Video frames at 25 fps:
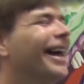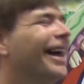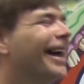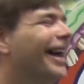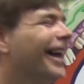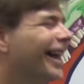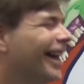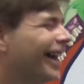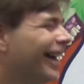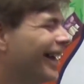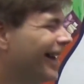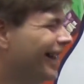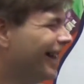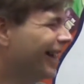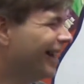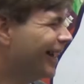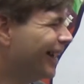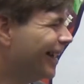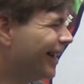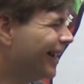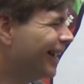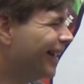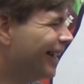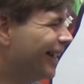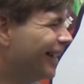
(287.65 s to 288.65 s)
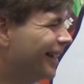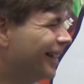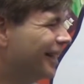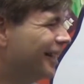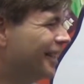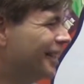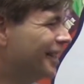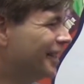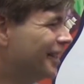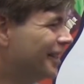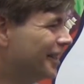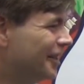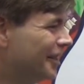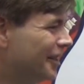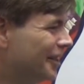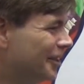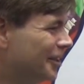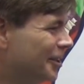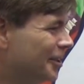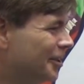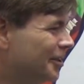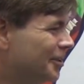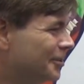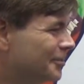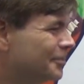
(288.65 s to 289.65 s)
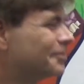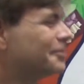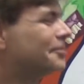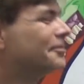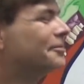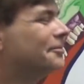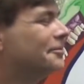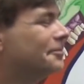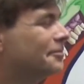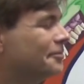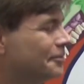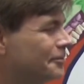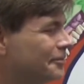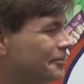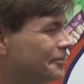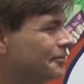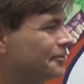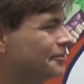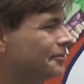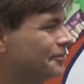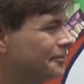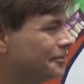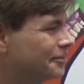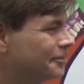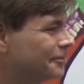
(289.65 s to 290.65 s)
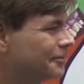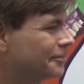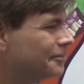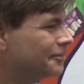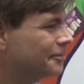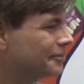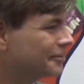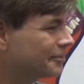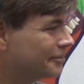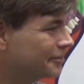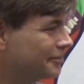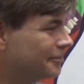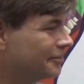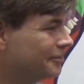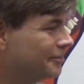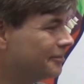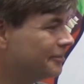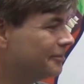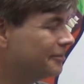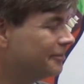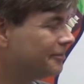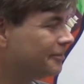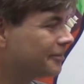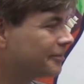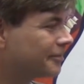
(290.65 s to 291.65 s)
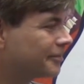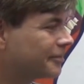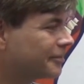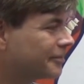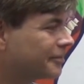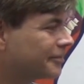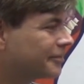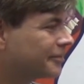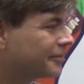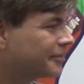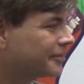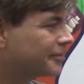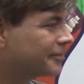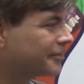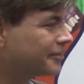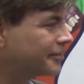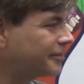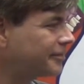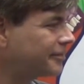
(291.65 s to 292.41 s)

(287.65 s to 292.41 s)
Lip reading: This person isn't speaking.